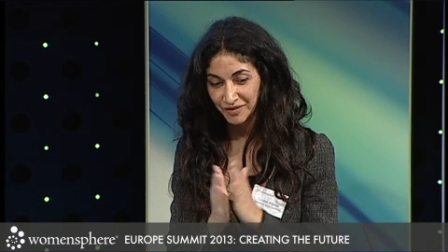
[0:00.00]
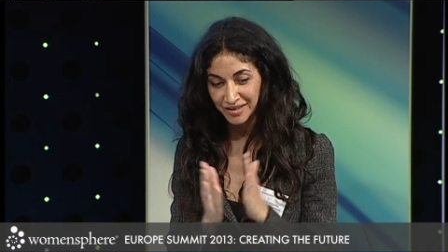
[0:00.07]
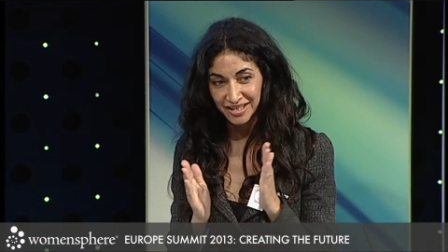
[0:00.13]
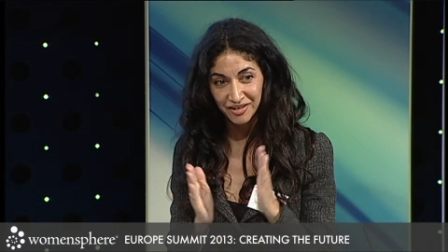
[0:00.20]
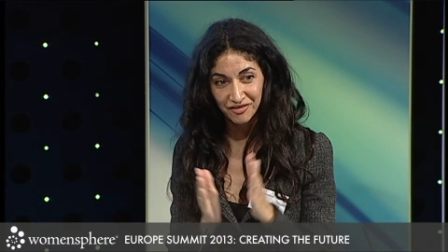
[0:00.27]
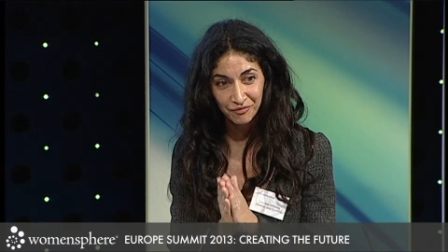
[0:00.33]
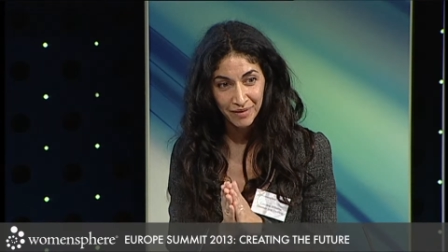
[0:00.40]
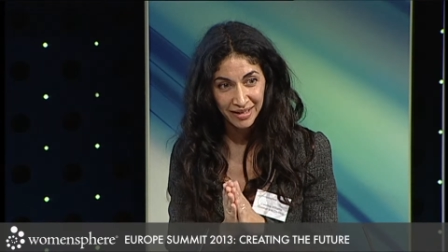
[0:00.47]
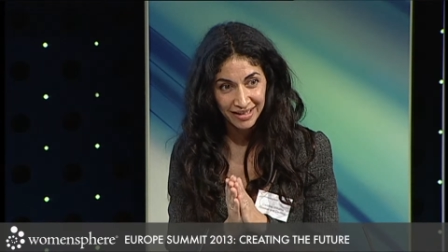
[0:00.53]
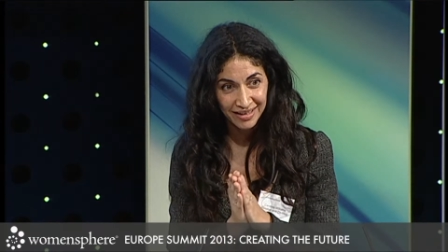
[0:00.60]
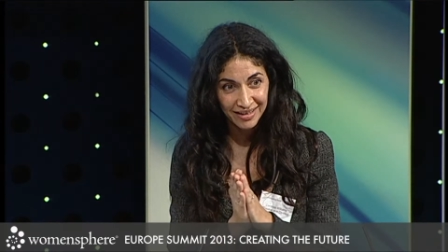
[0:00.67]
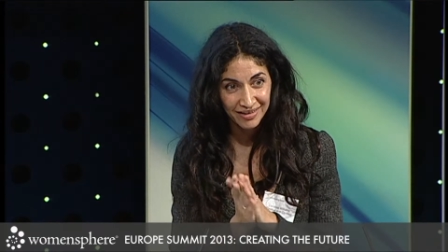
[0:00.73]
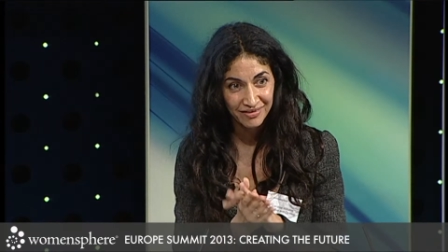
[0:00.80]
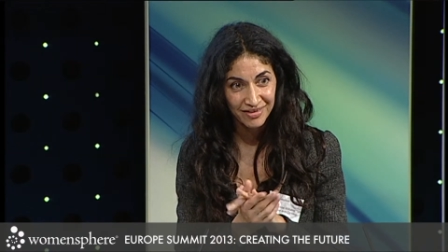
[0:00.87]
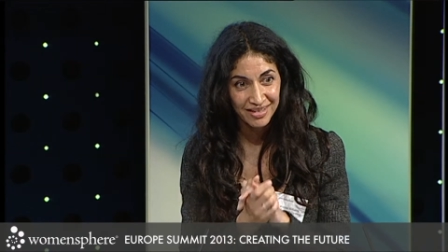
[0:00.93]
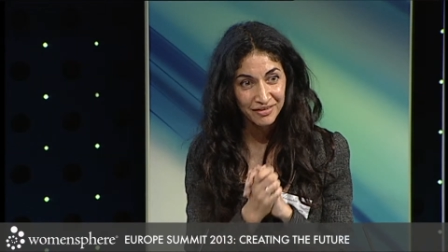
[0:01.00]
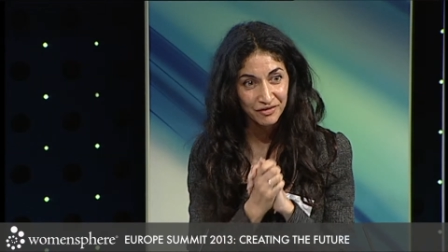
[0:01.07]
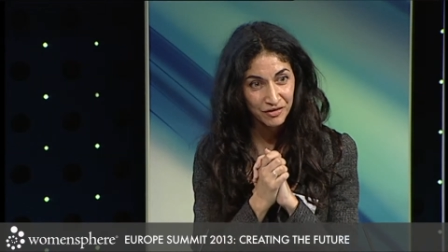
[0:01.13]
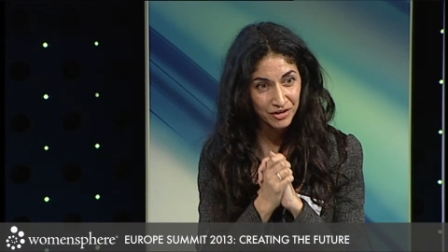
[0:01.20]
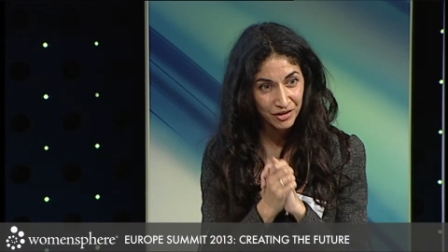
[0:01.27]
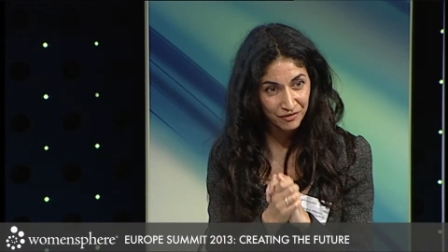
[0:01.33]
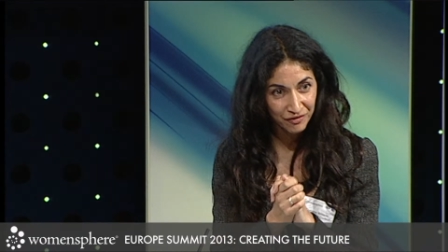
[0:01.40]
forgive me
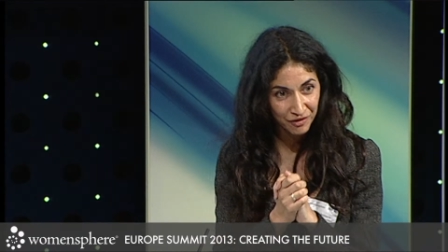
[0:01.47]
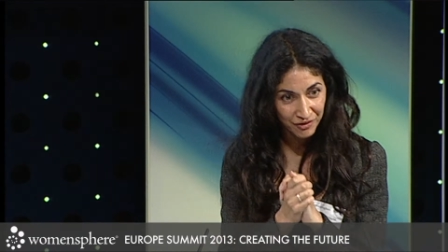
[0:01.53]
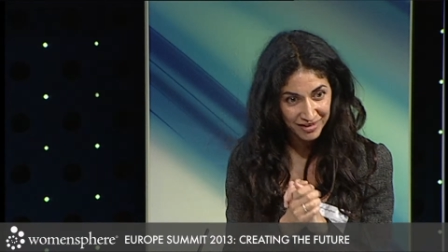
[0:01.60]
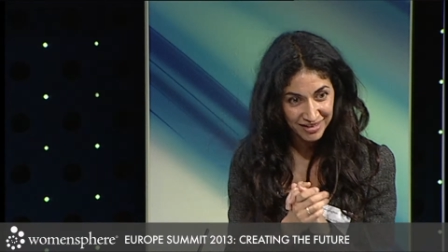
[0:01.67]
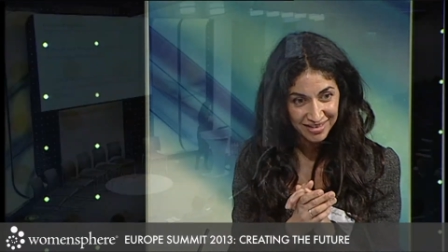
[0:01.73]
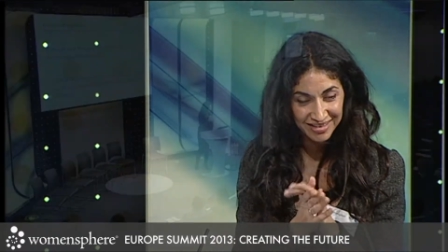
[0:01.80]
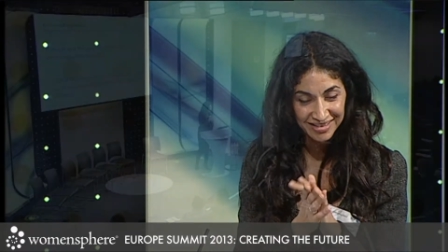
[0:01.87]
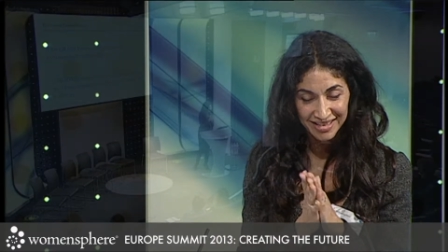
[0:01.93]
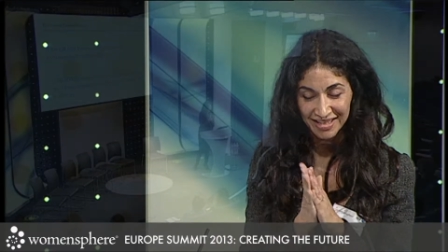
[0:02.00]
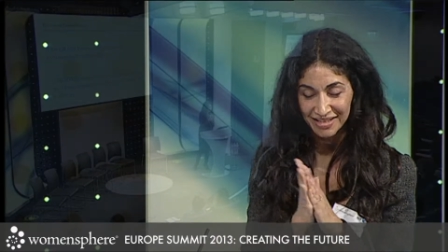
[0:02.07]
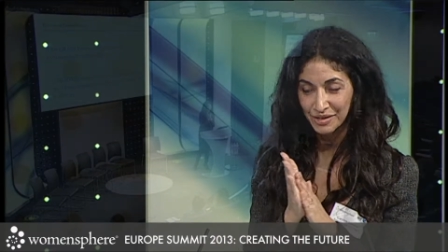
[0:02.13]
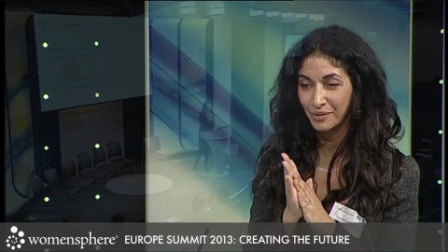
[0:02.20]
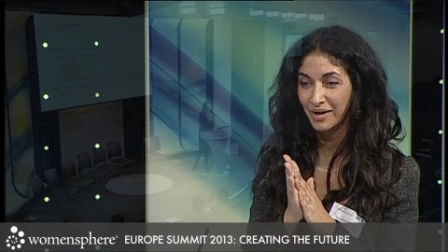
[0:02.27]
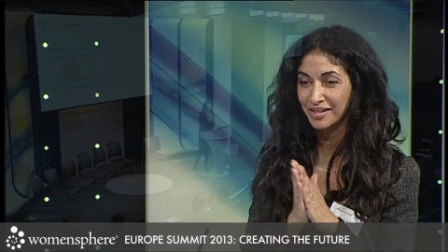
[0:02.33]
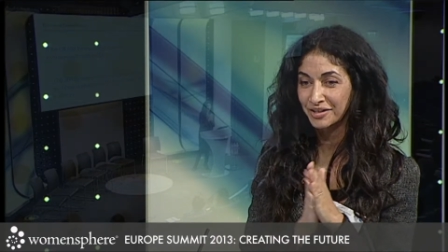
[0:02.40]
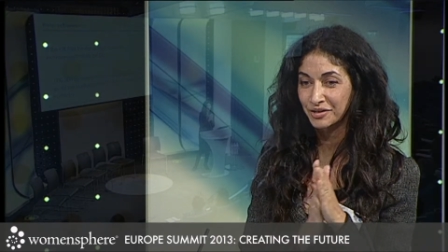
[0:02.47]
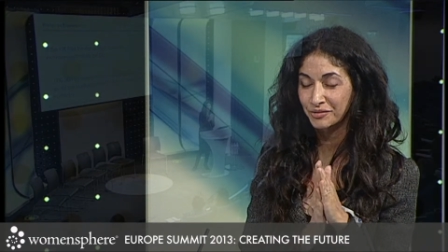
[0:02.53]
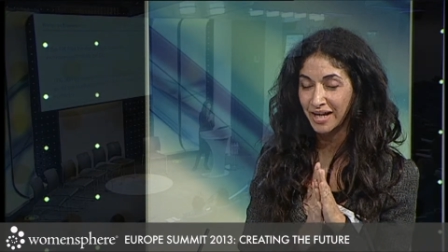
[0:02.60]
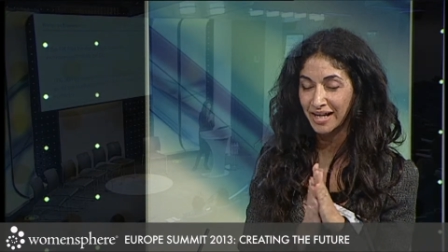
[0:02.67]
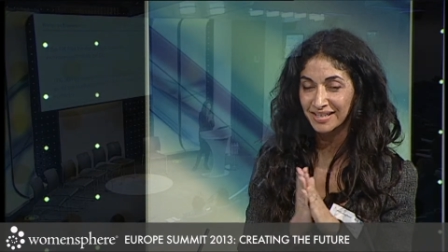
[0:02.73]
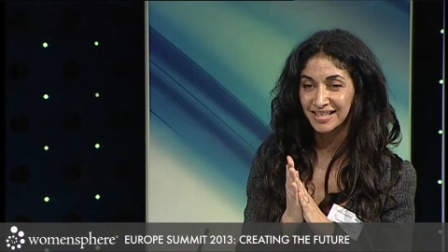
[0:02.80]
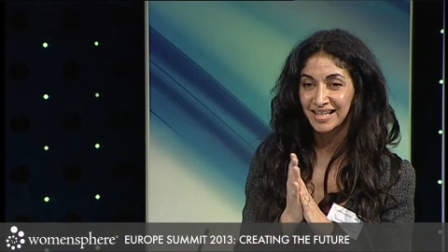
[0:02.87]
if you don't feel this is quite
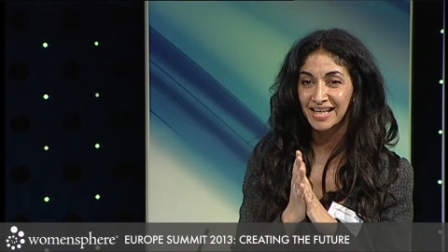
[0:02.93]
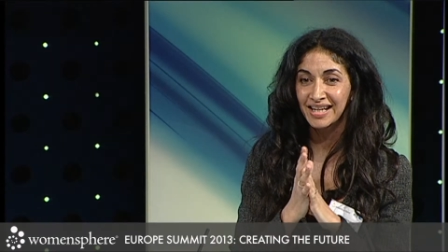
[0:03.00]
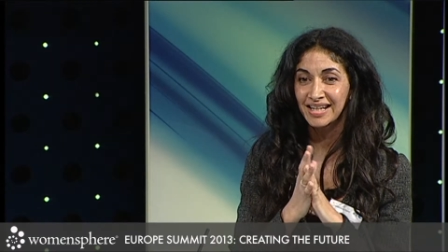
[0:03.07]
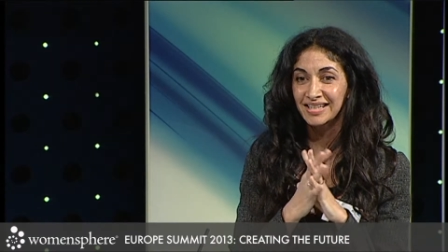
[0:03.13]
correct,